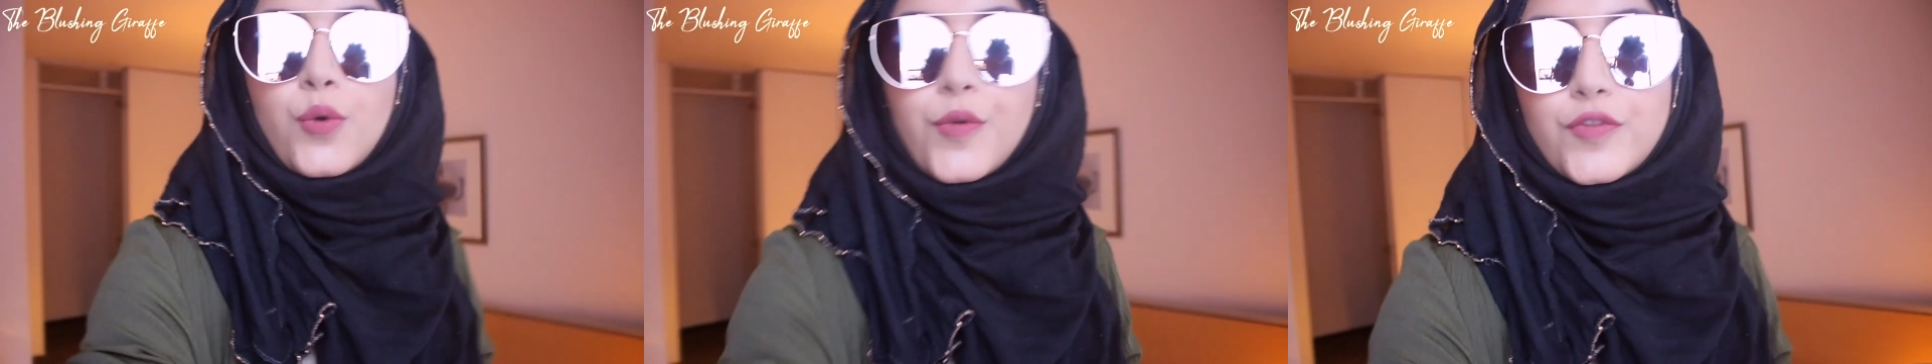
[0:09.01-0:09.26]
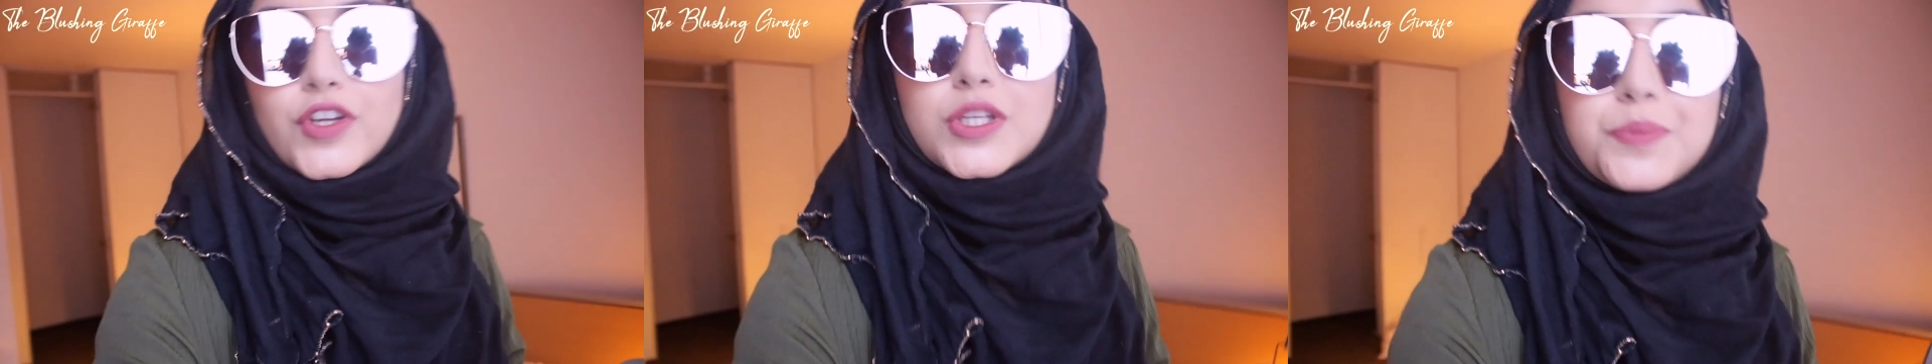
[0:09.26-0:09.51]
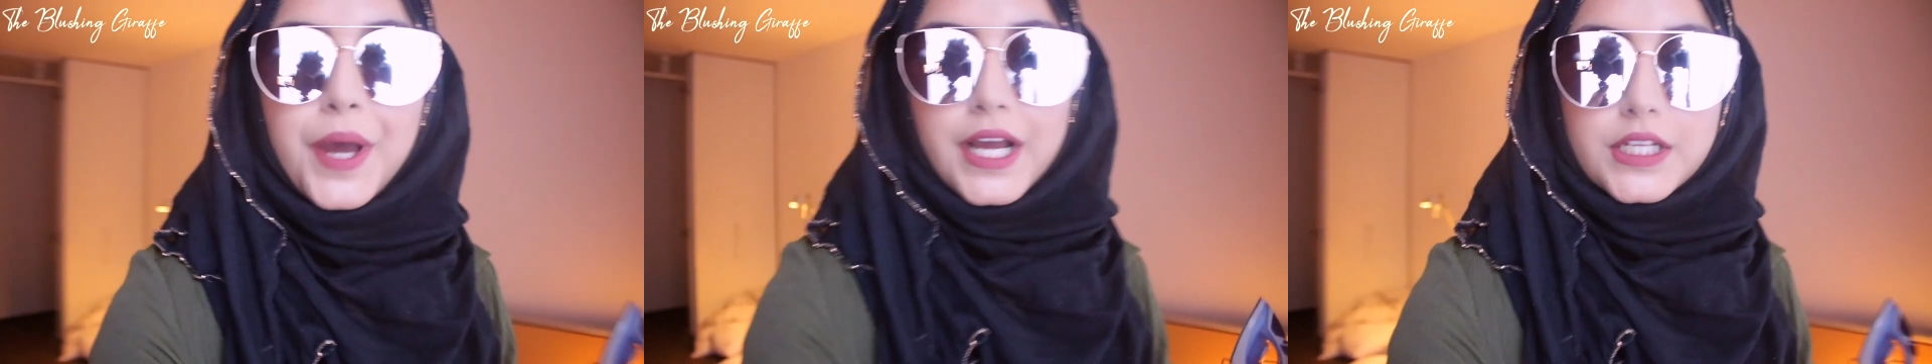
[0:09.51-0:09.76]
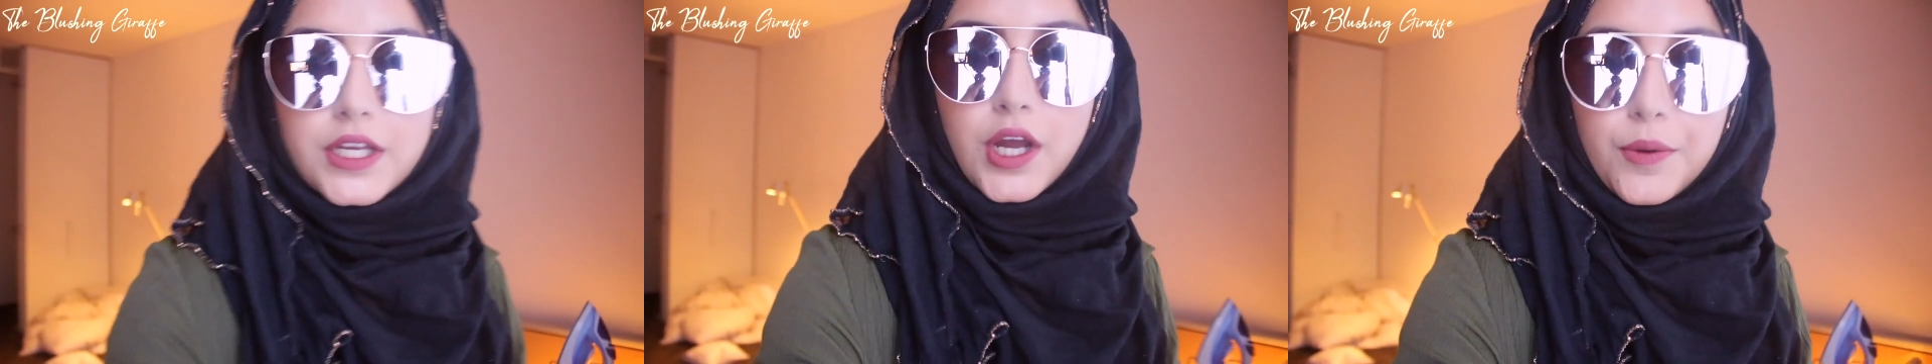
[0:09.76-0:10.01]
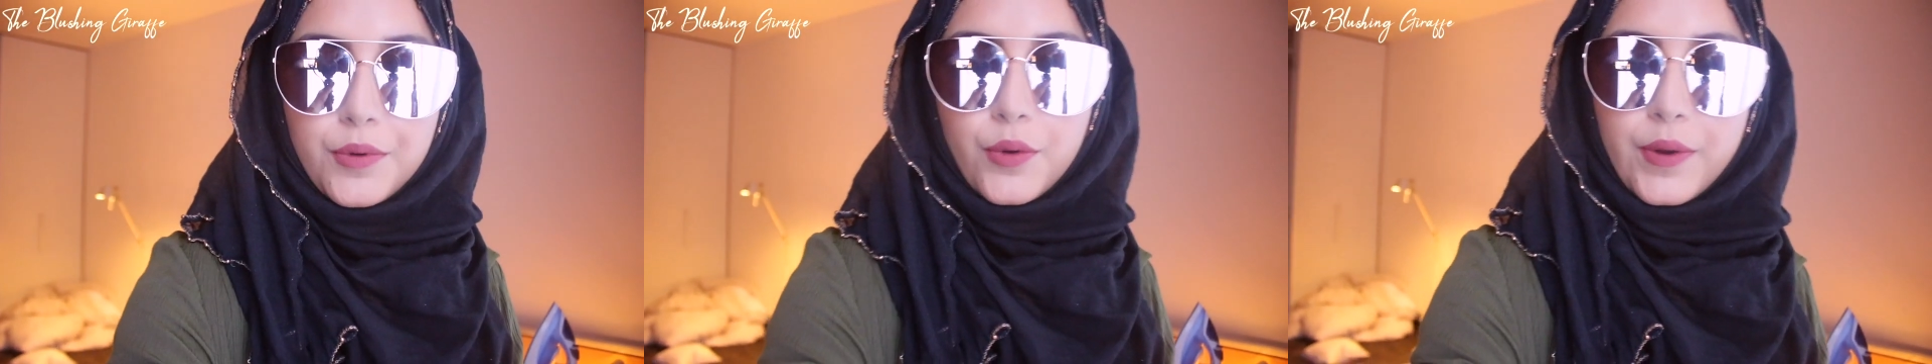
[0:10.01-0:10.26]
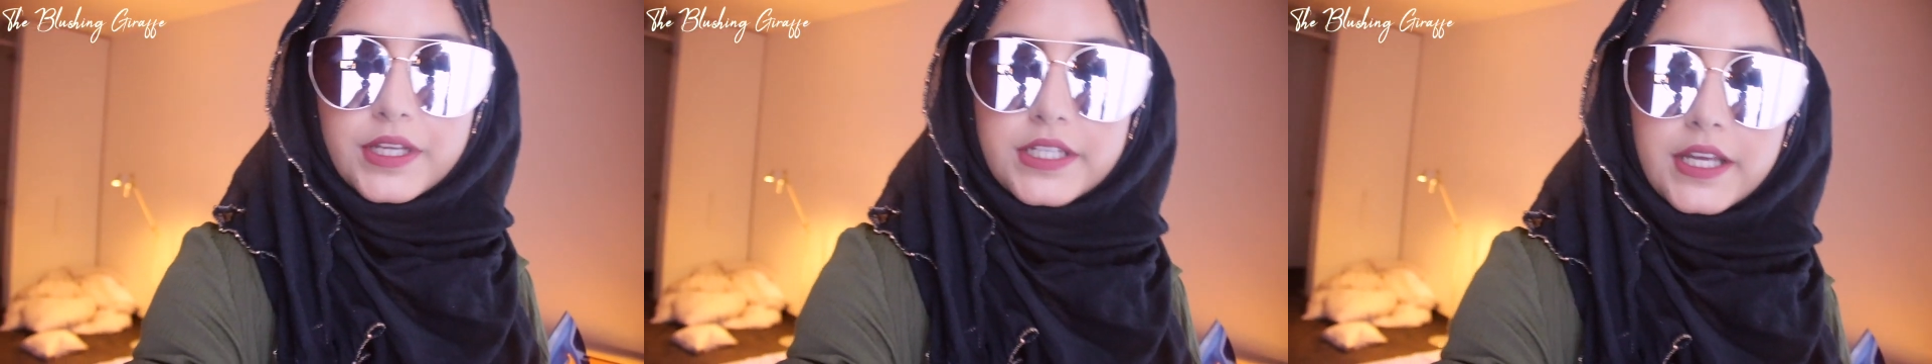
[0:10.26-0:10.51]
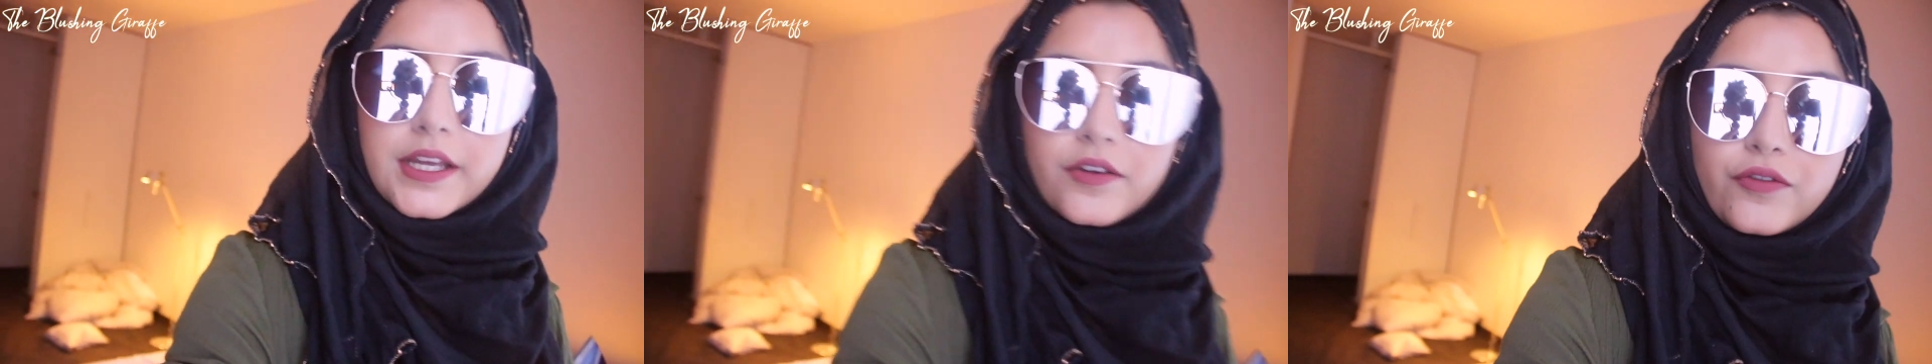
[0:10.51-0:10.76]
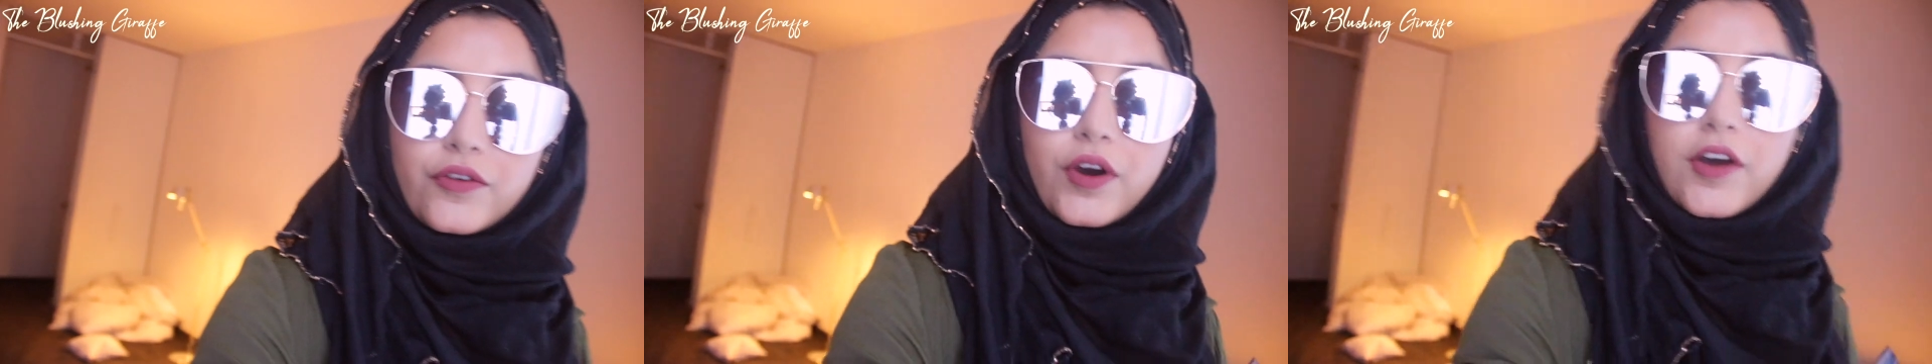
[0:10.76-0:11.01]
We've just packed up. We're waiting
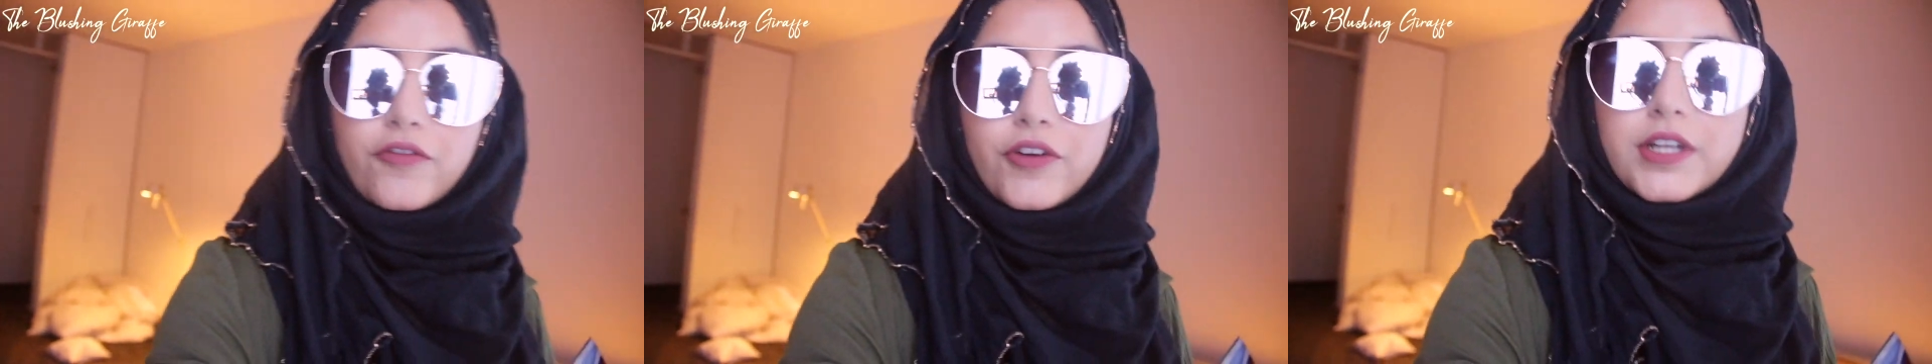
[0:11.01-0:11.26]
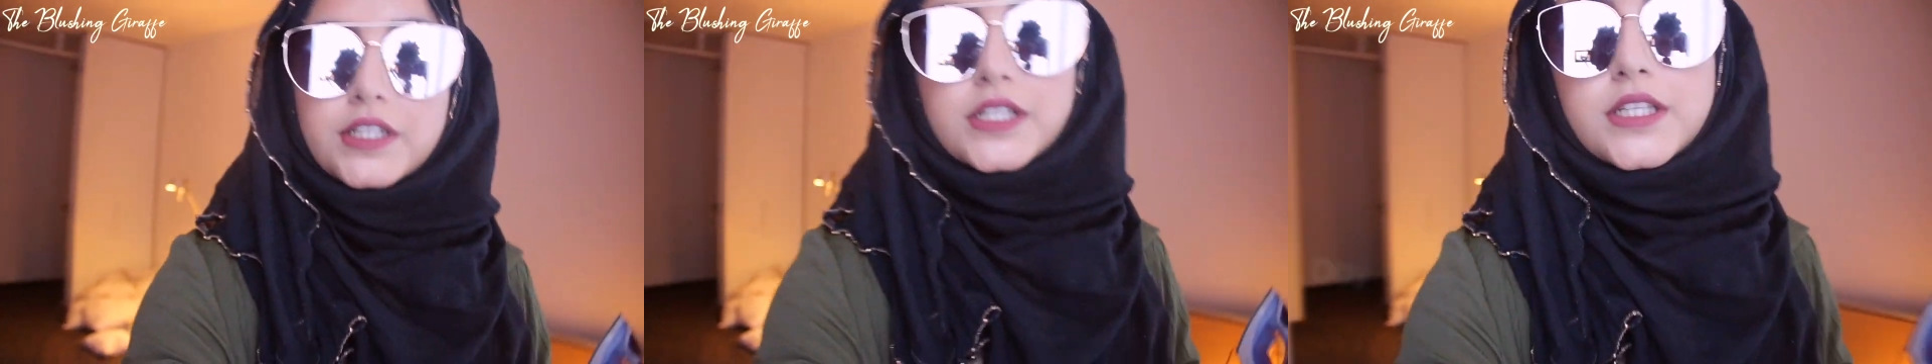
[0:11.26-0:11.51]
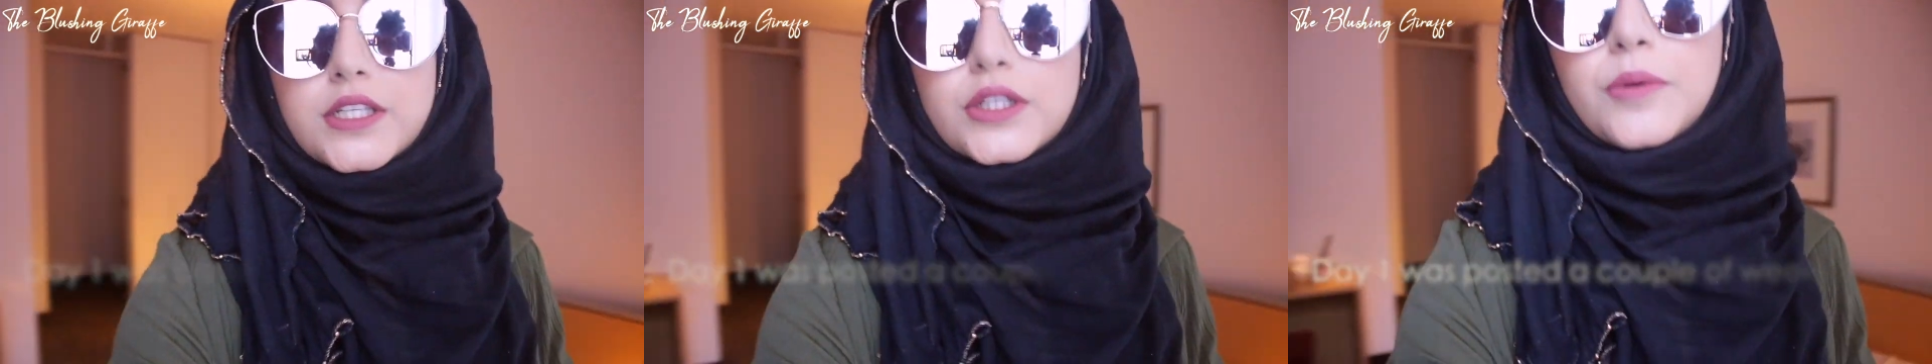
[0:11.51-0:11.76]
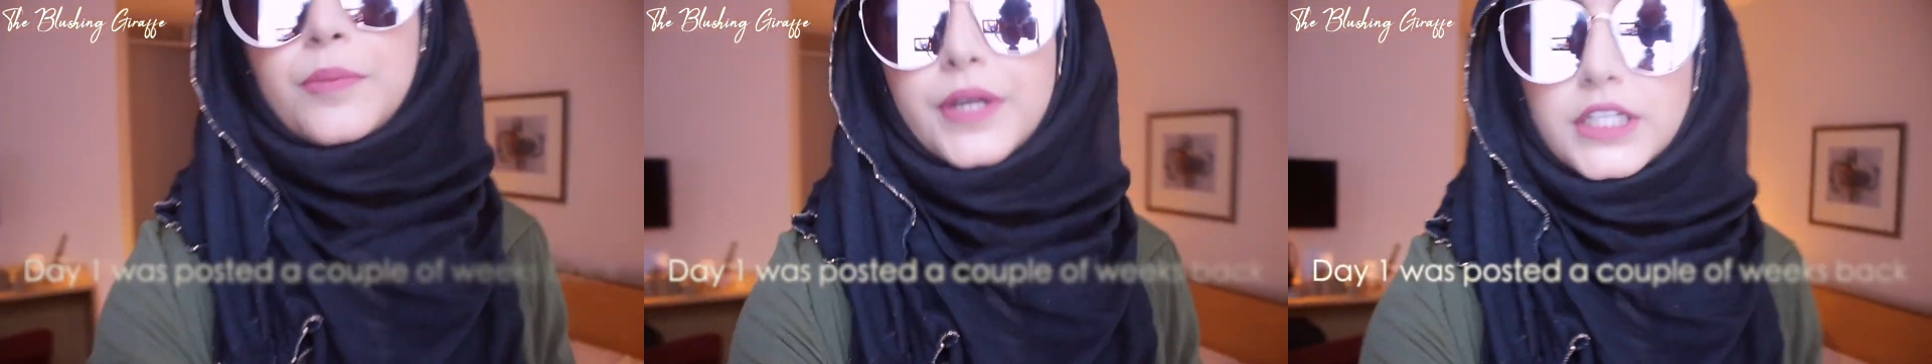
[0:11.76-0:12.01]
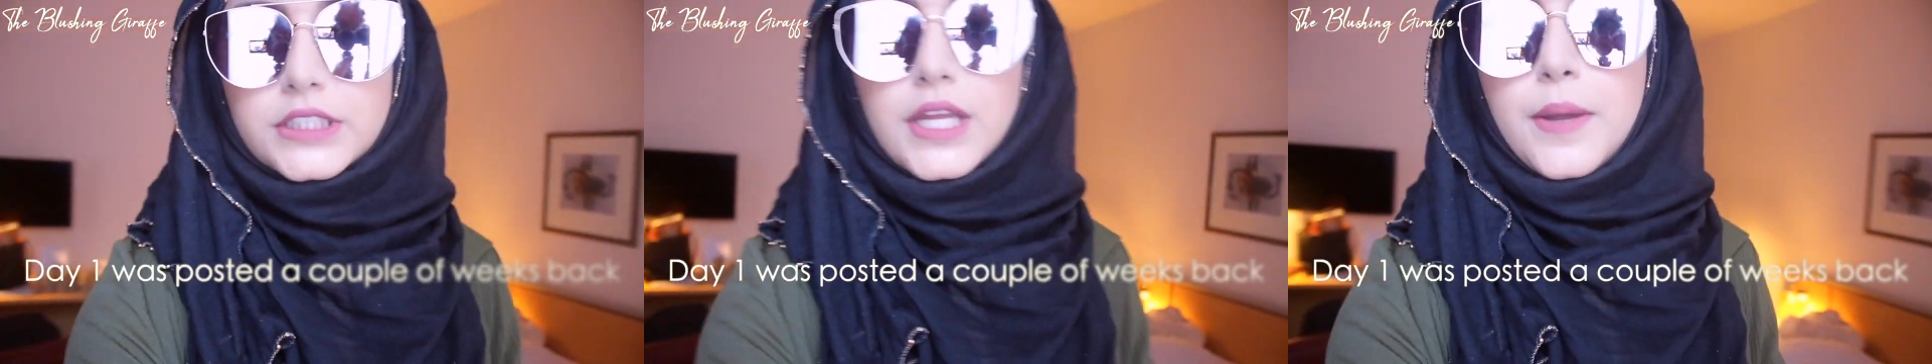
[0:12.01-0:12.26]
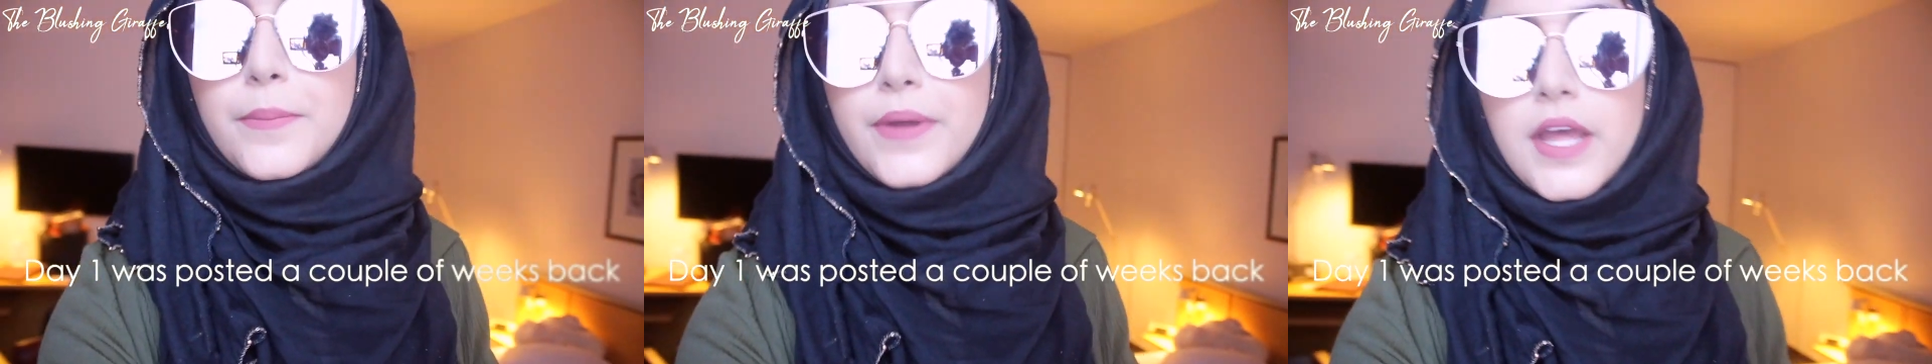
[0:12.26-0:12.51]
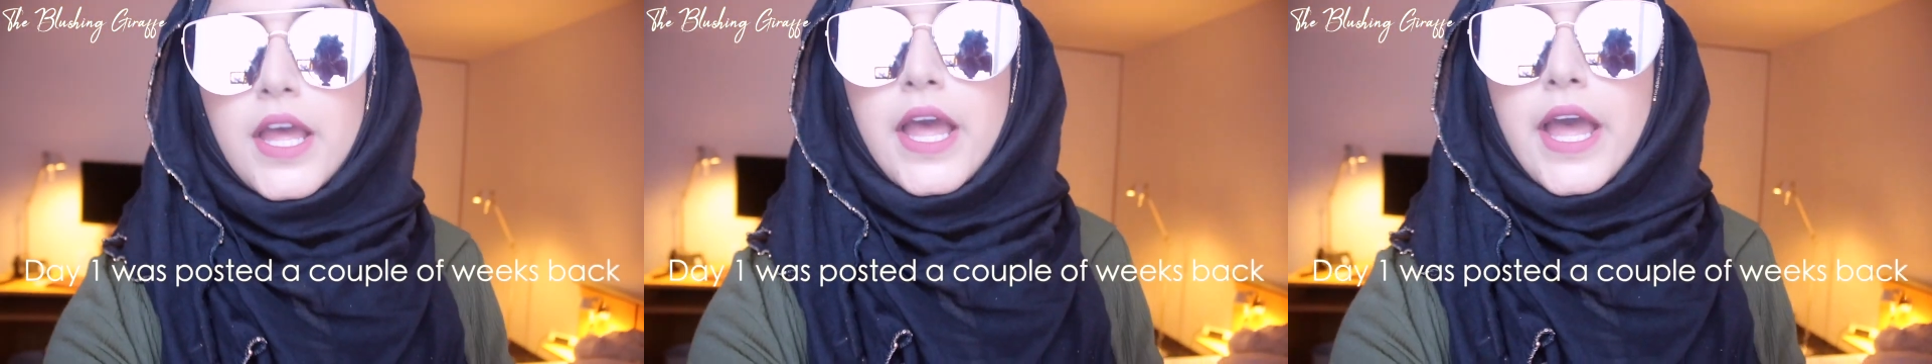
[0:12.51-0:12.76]
for our friends to come pick us up.